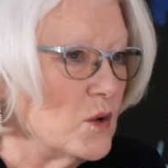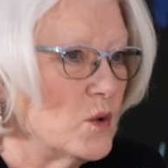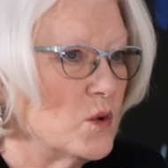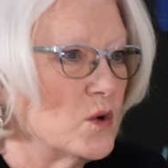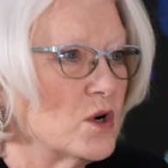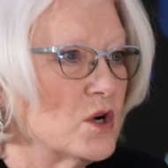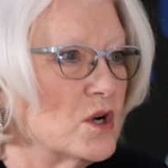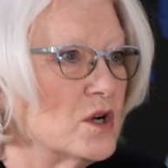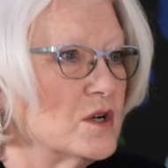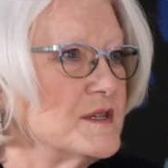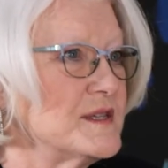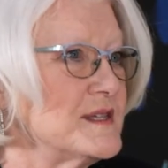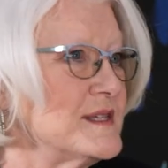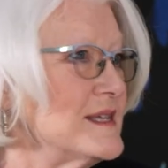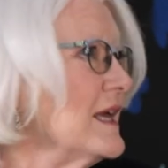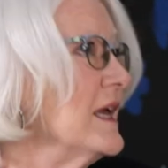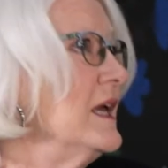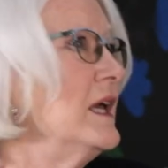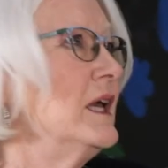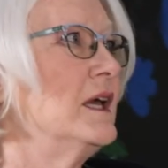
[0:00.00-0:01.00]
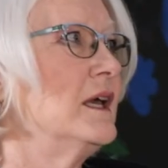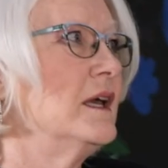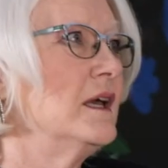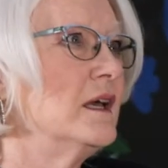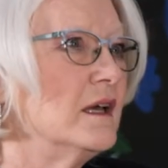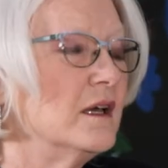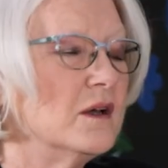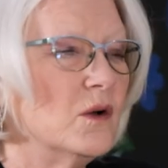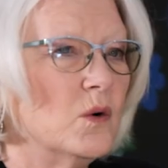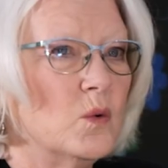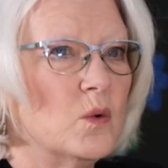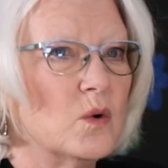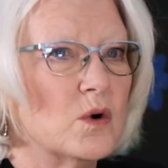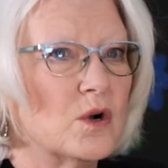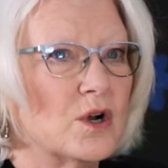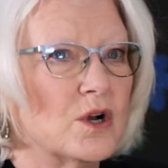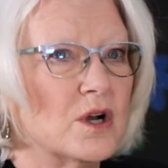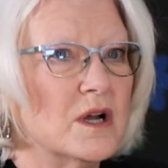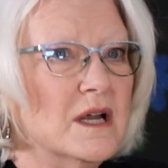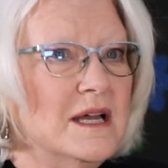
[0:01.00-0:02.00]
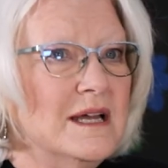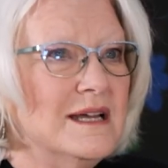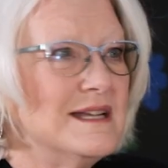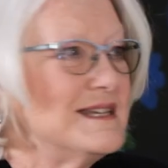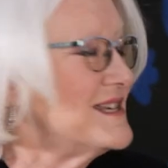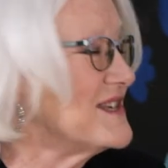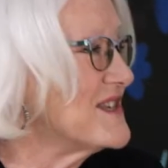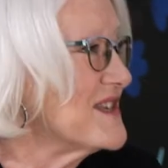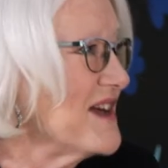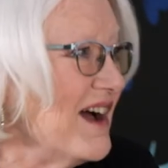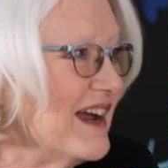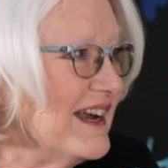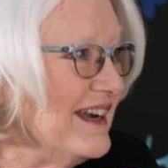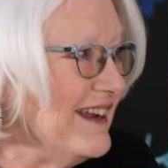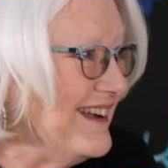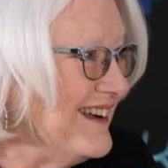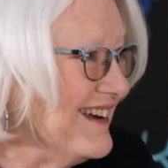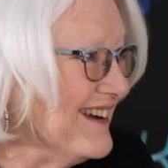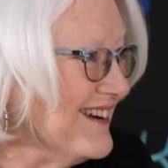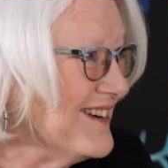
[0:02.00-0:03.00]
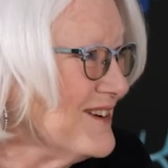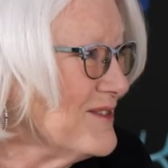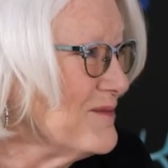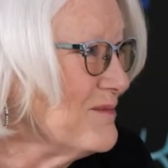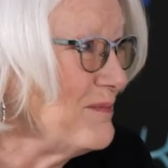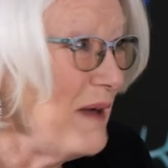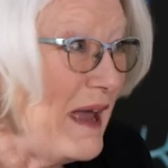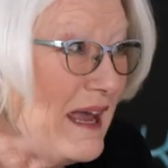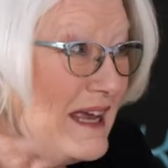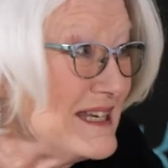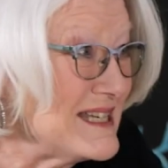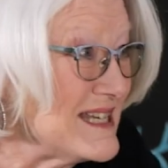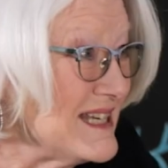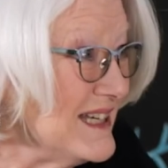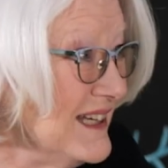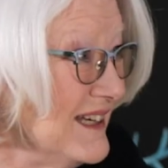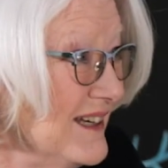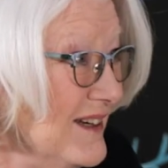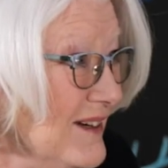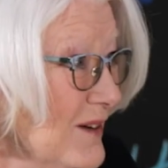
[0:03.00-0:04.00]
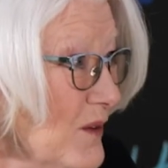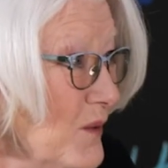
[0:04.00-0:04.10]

or singing or designing, painting.